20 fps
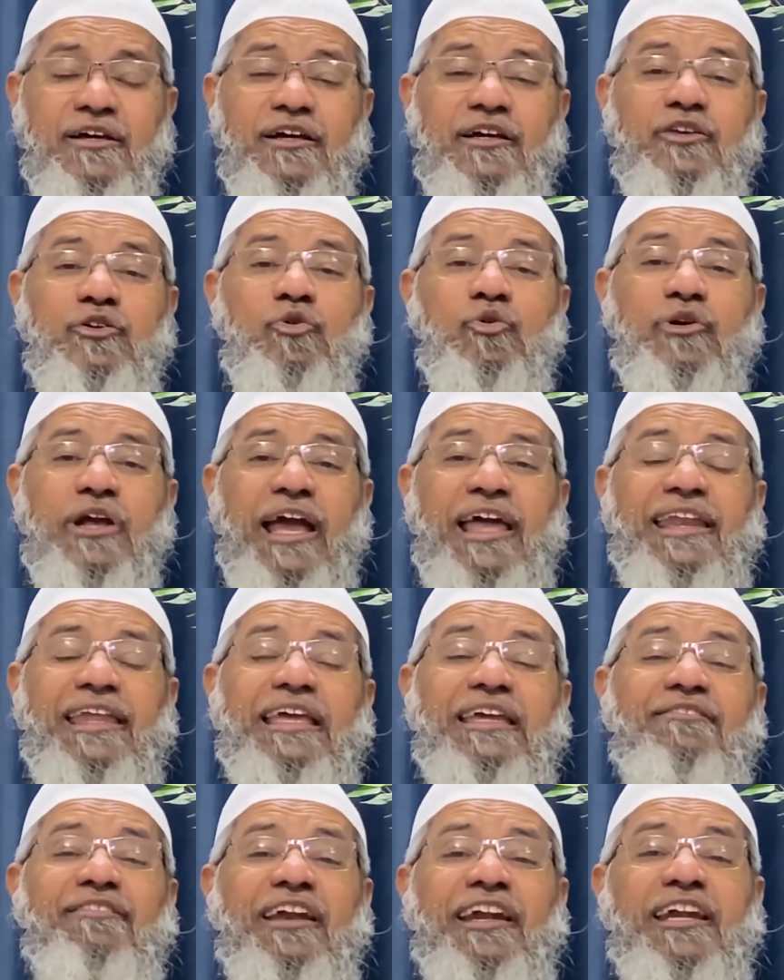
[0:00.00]
you can
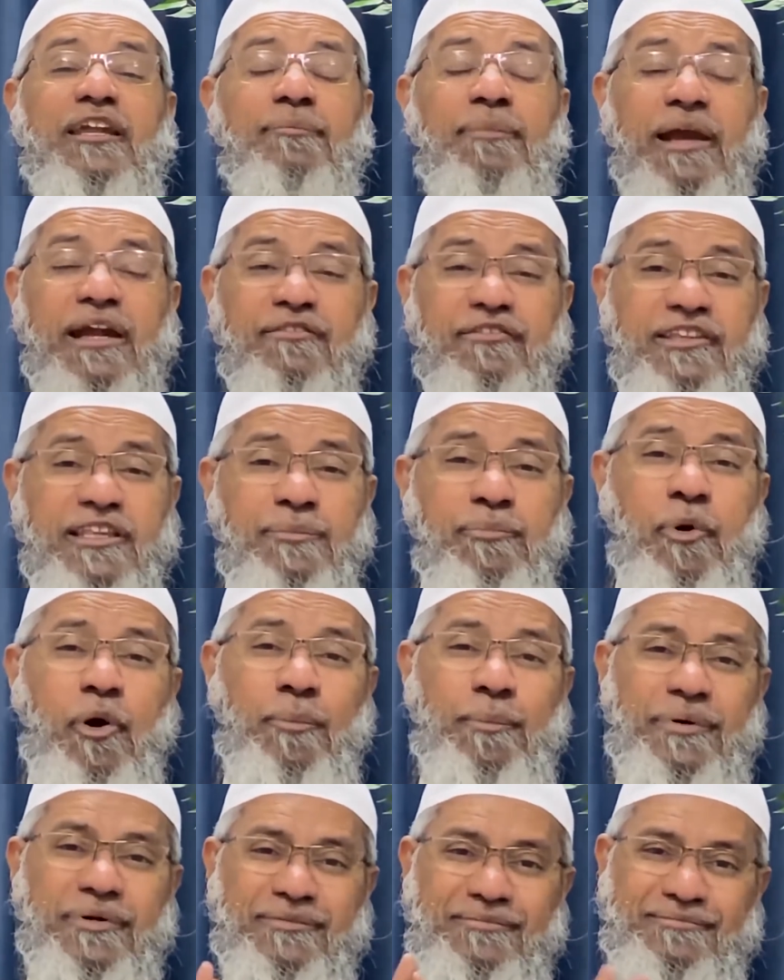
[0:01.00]
even debate with the
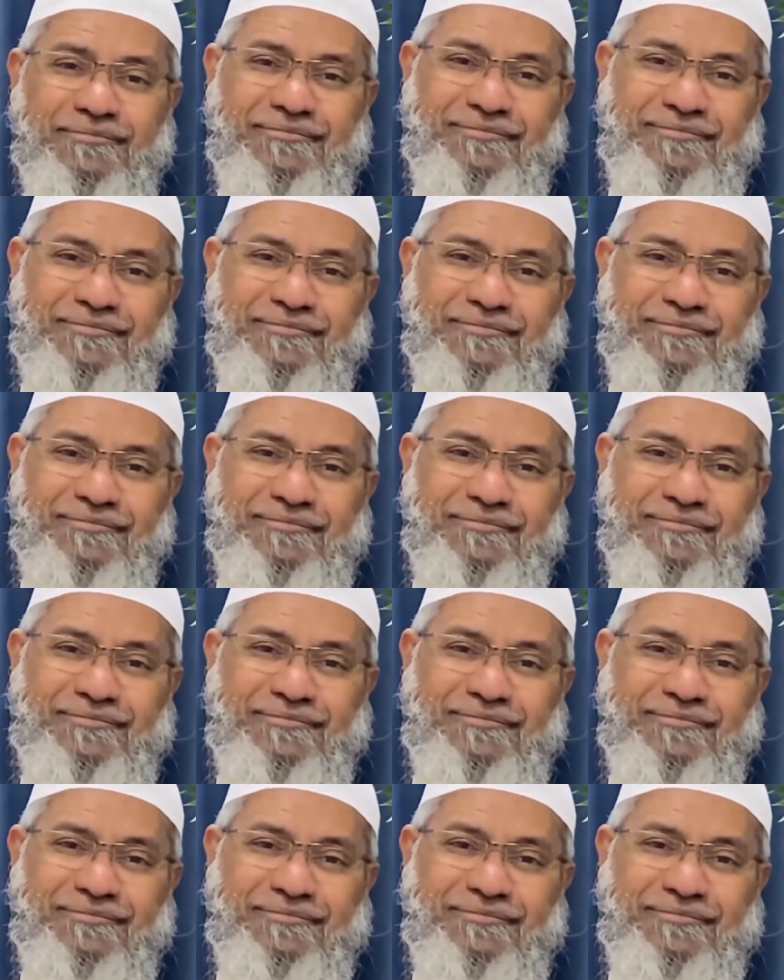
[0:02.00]
Pope.